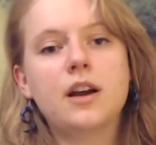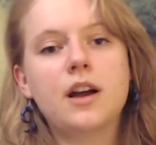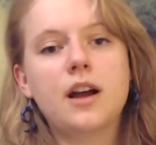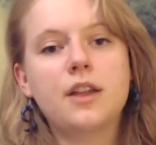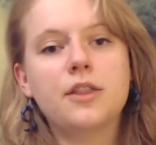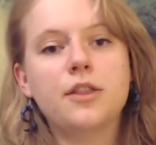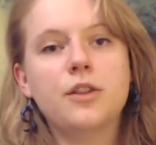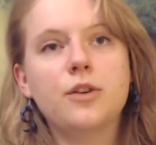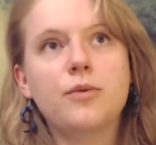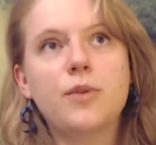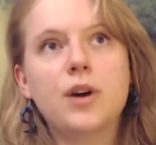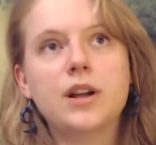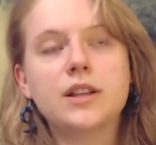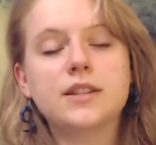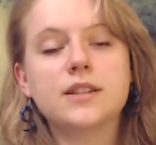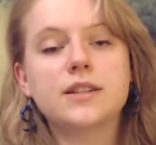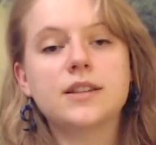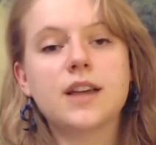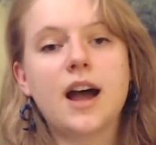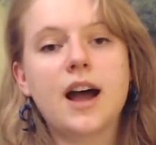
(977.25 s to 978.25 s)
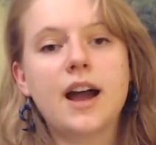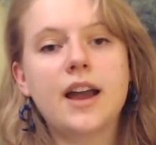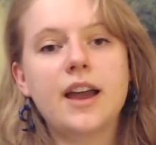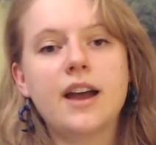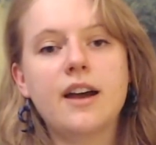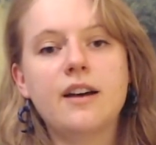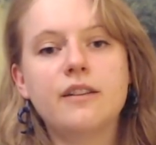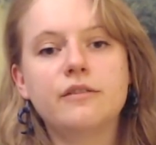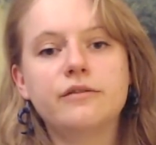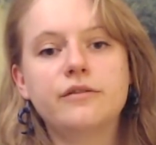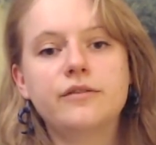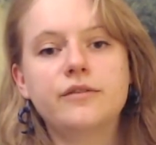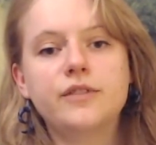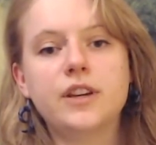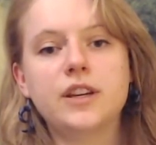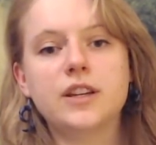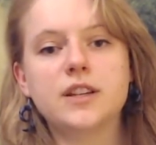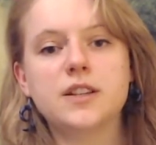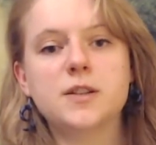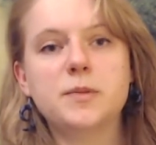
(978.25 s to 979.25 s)
The ones I have
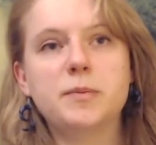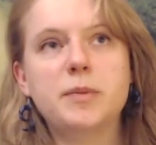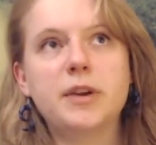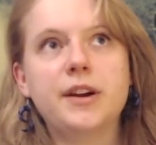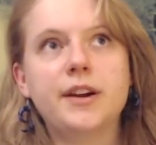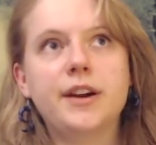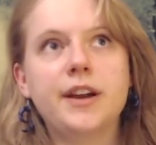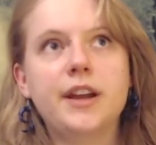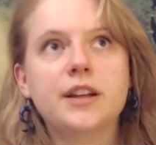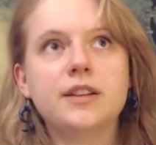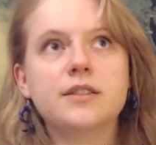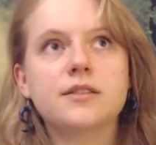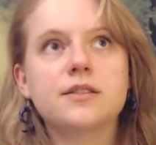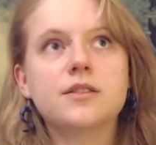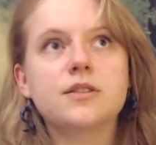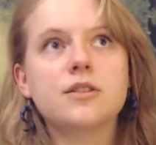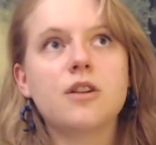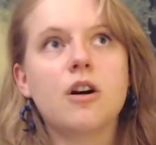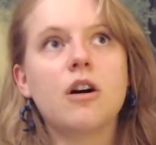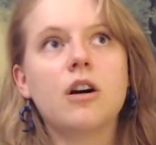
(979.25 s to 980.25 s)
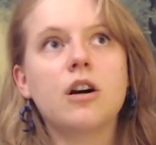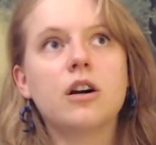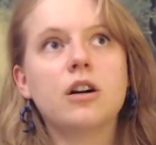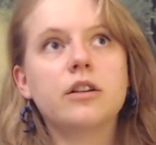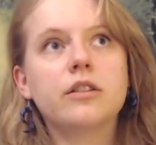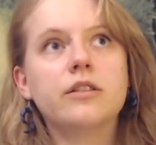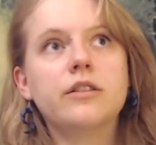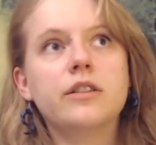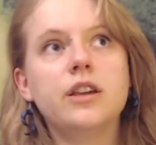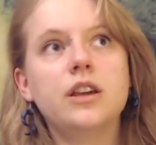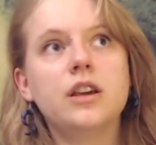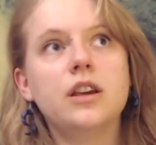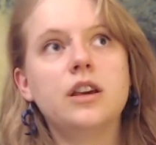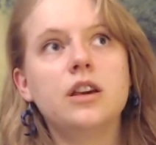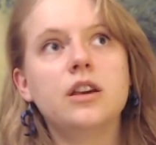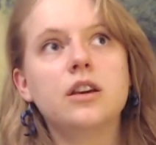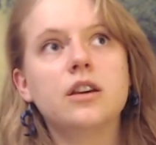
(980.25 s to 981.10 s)
experienced are the